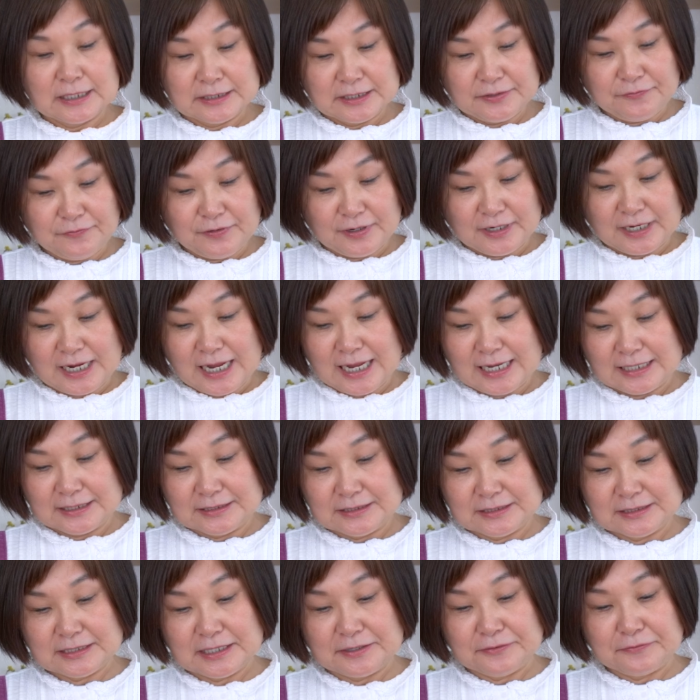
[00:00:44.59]
different
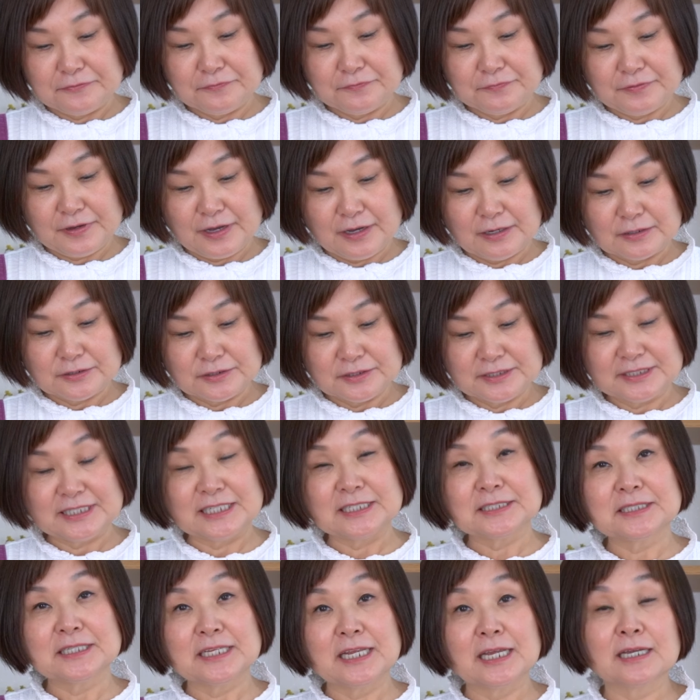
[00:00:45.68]
kinds of
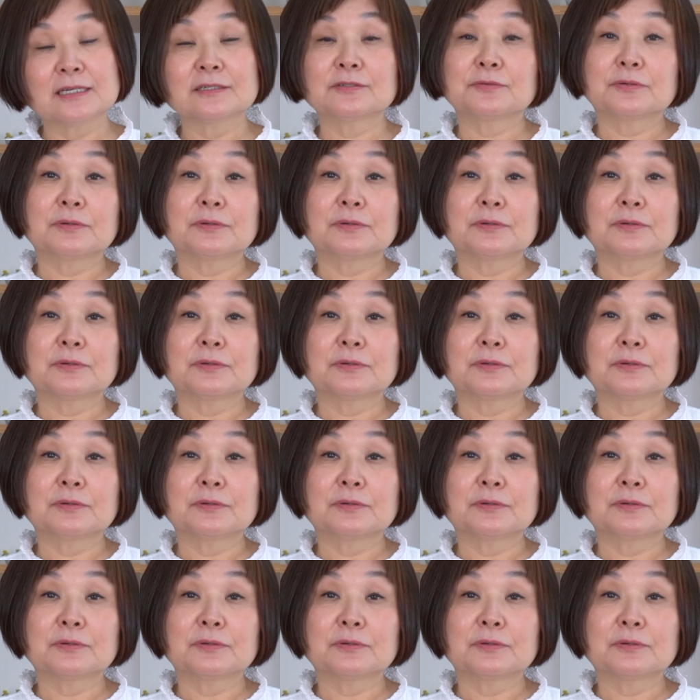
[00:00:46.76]
seasoning,